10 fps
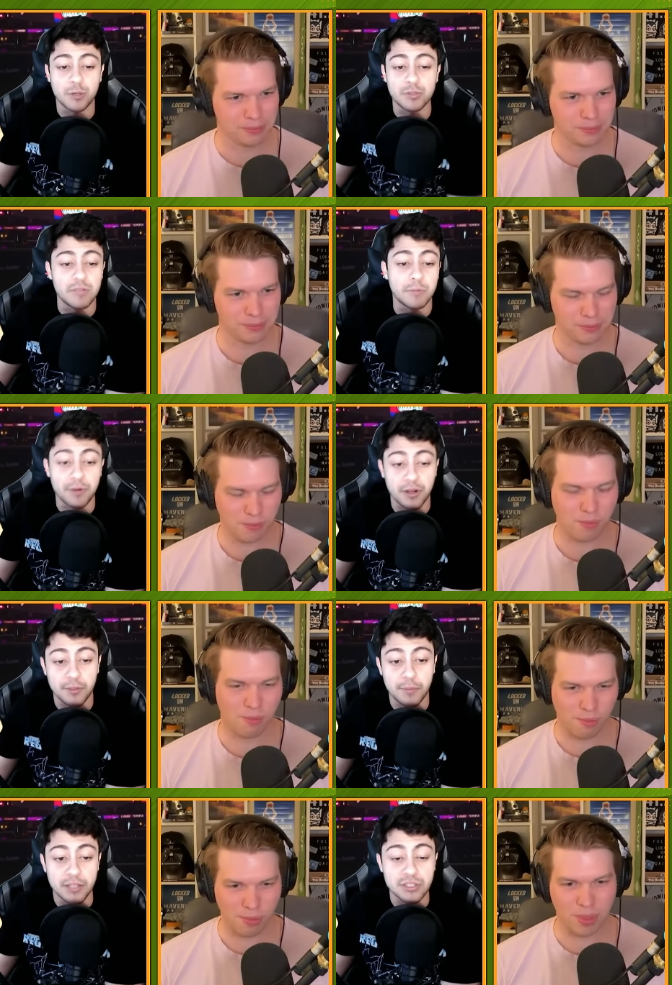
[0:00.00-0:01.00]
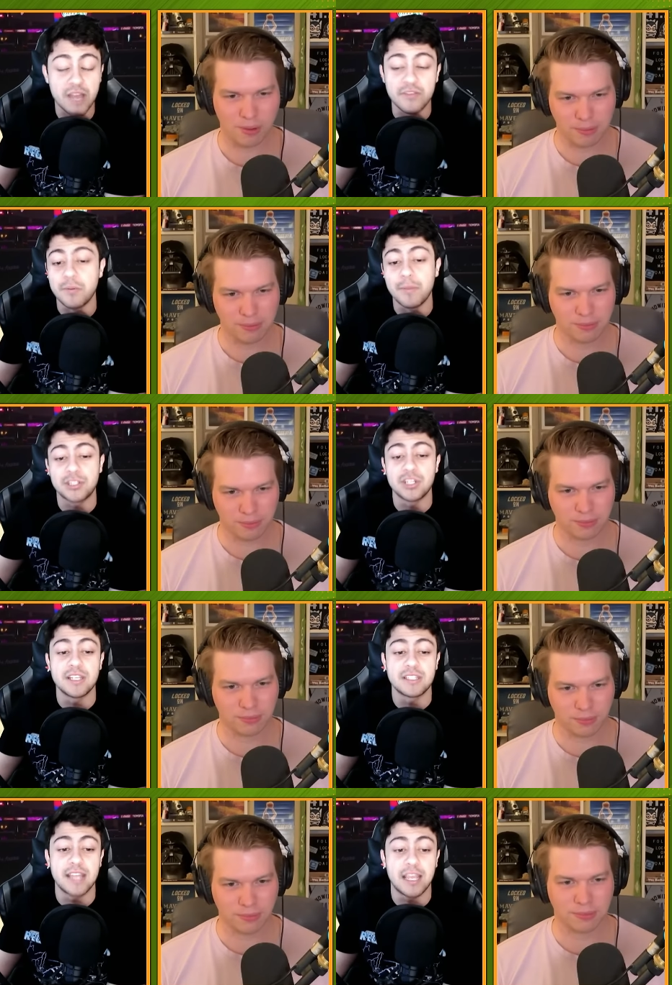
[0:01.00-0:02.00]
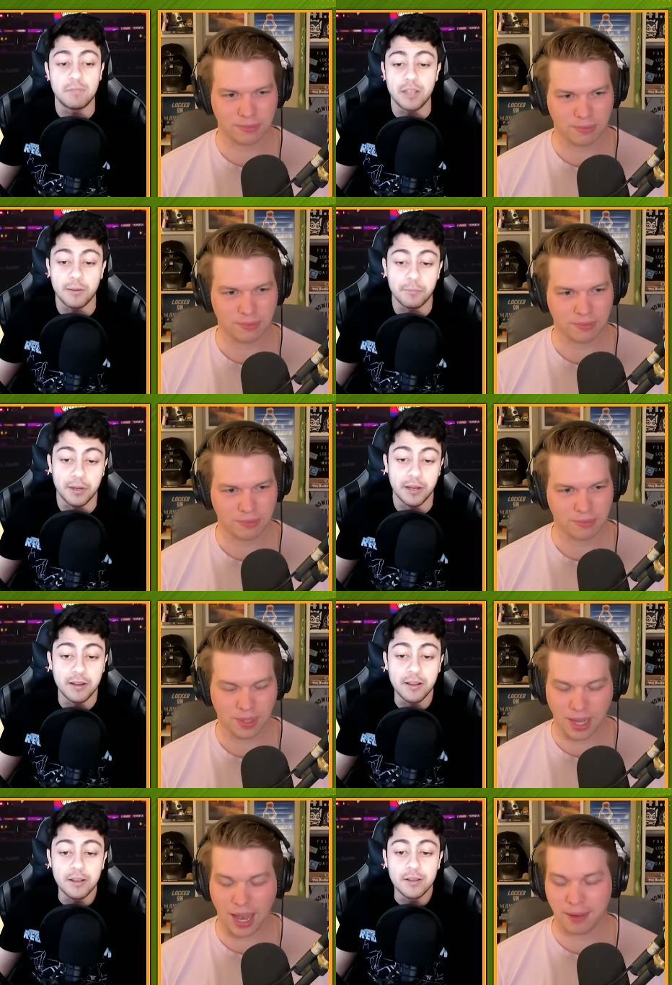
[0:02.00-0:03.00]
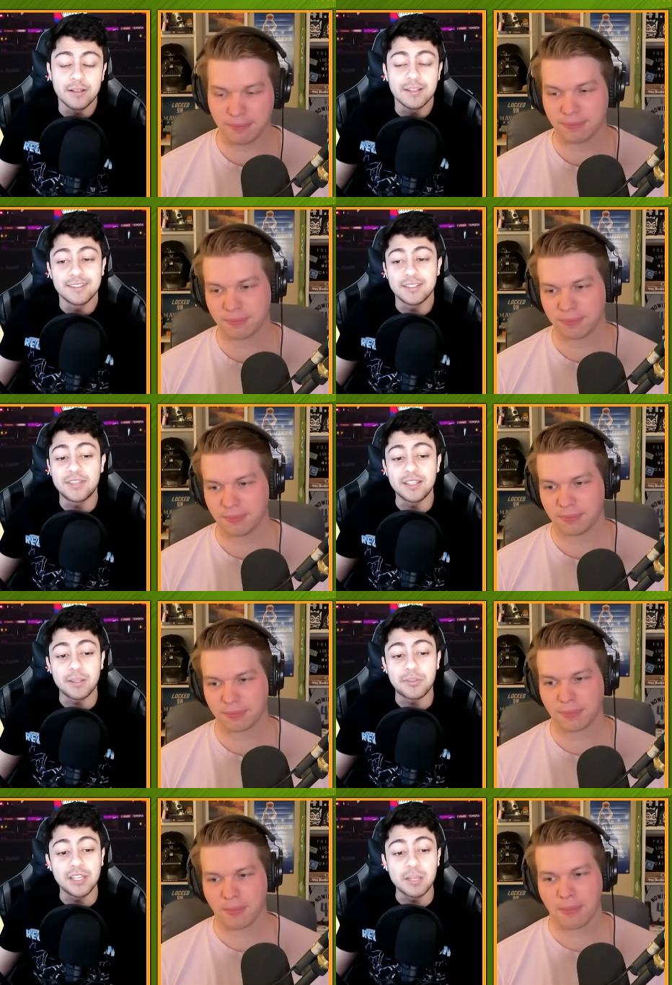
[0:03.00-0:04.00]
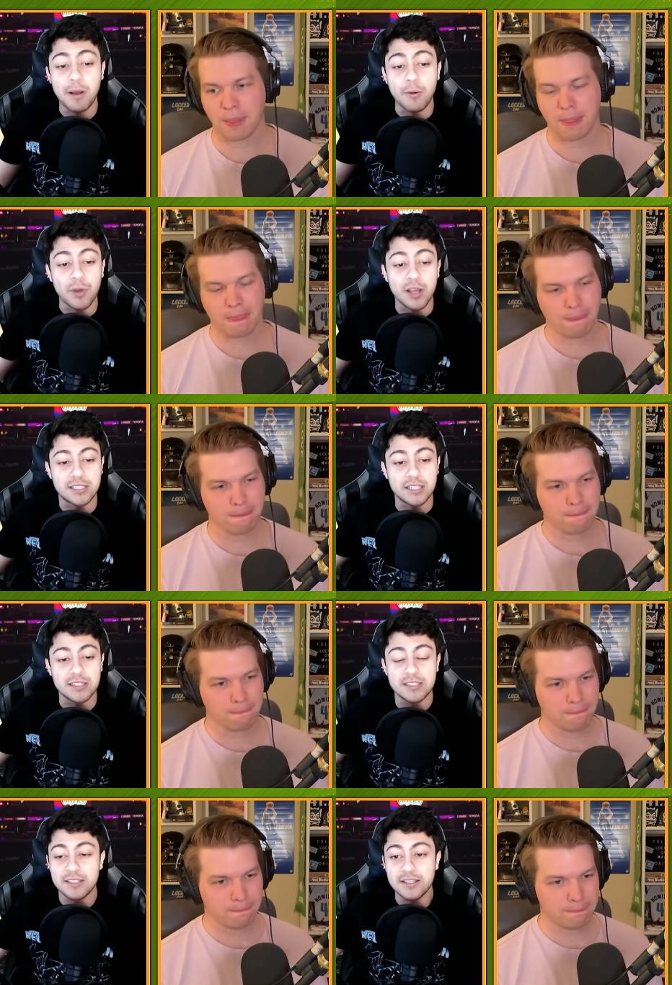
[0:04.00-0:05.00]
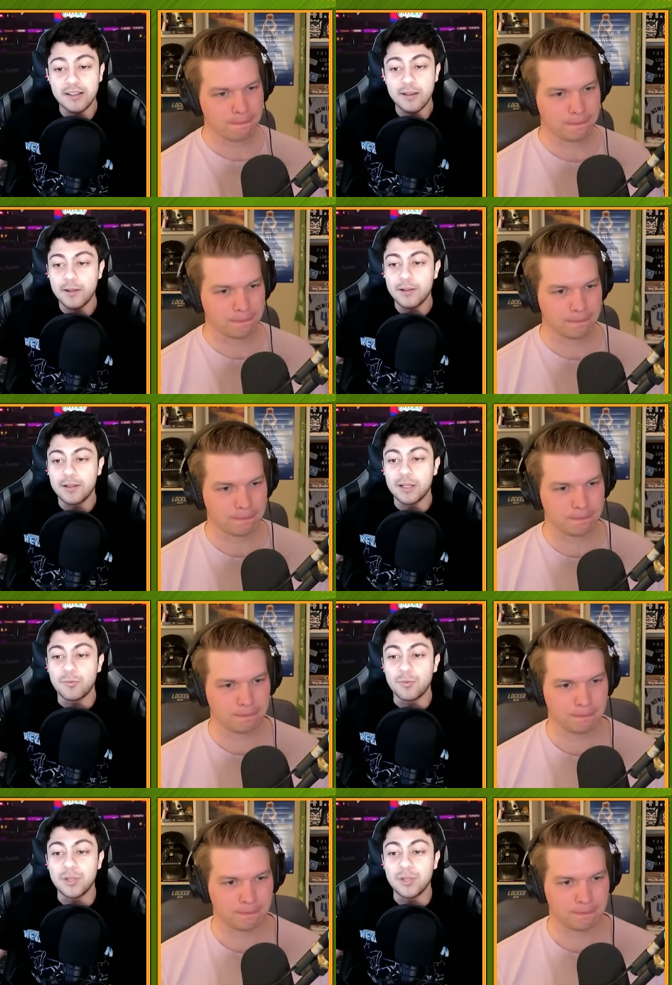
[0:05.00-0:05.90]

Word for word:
Speaker 1: was even put on the bench. And I haven't even mentioned his name yet, but yeah. The, the thing about Russ is when